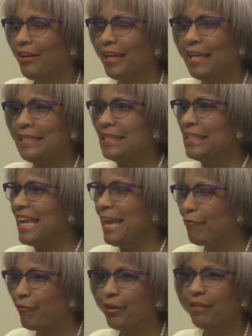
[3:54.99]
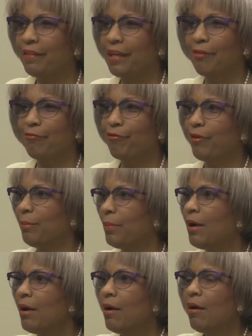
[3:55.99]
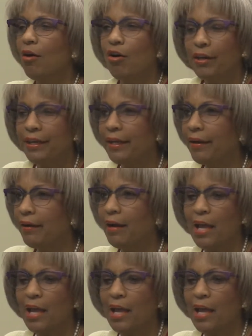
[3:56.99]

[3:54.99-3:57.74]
and I did everything from on air.